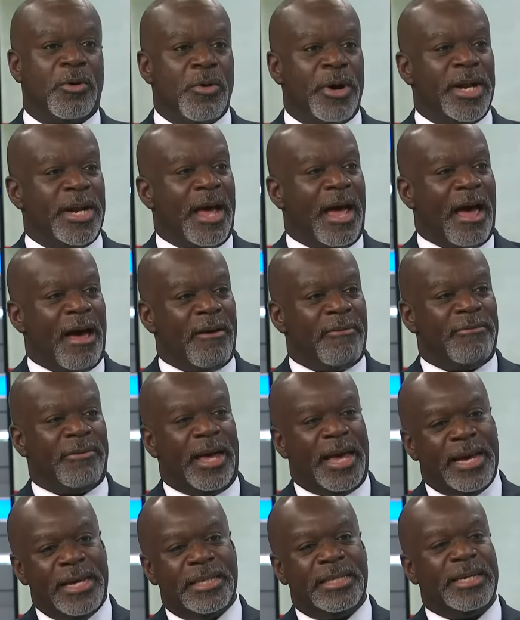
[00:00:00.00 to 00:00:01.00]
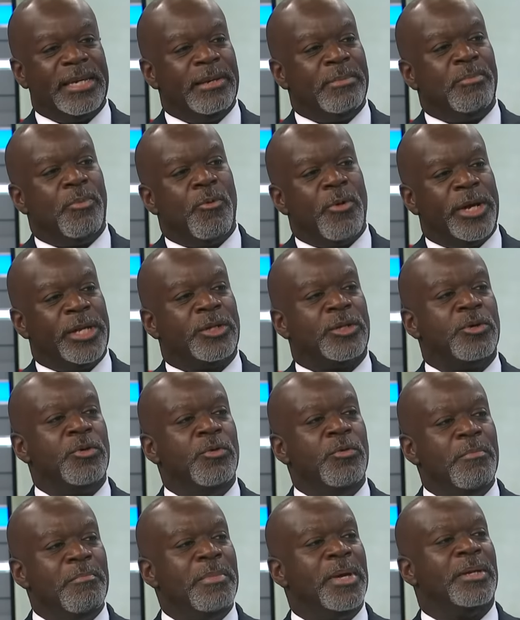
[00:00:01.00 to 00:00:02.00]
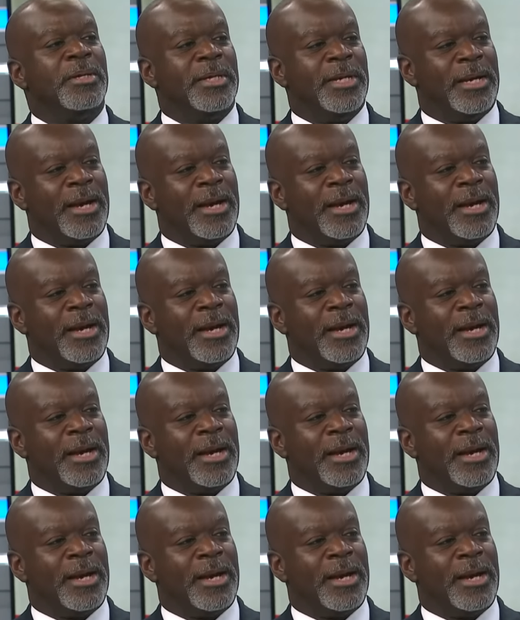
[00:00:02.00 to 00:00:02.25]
we are going to have 18.2